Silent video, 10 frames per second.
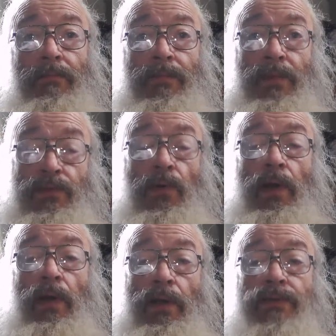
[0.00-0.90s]
The
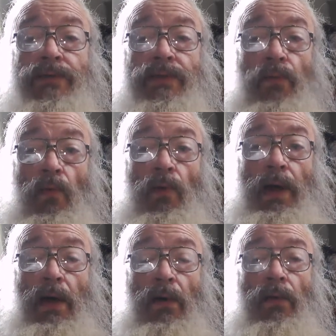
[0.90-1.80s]
soil is just worn
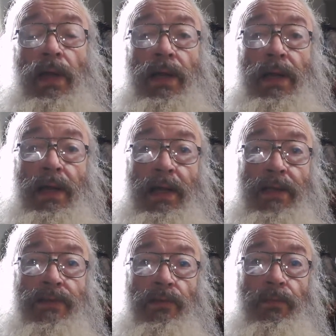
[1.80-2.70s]
out. It
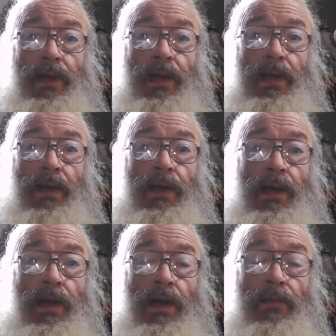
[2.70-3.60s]
needs to be
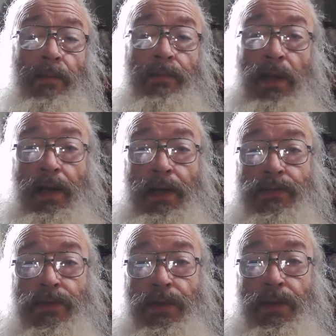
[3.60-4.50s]

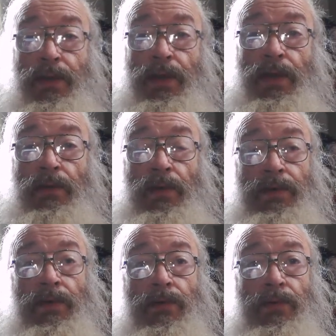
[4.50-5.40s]
replenished with
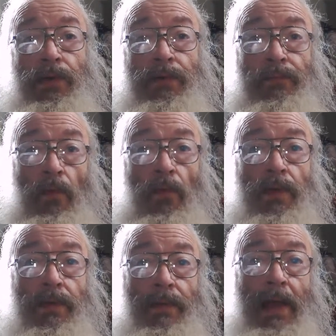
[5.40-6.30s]
nutrients for
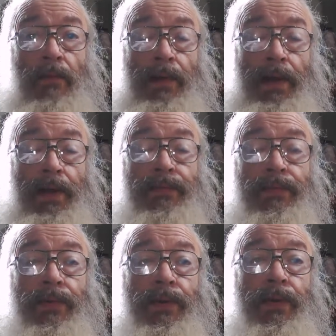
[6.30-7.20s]
the tobacco plants.
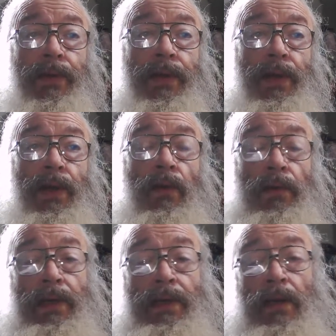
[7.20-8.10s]

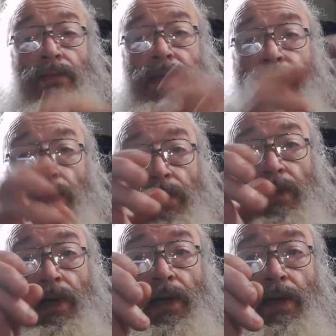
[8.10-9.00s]
What they did was they took
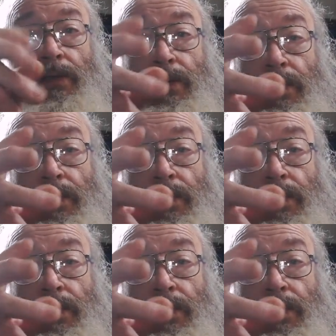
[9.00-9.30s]
the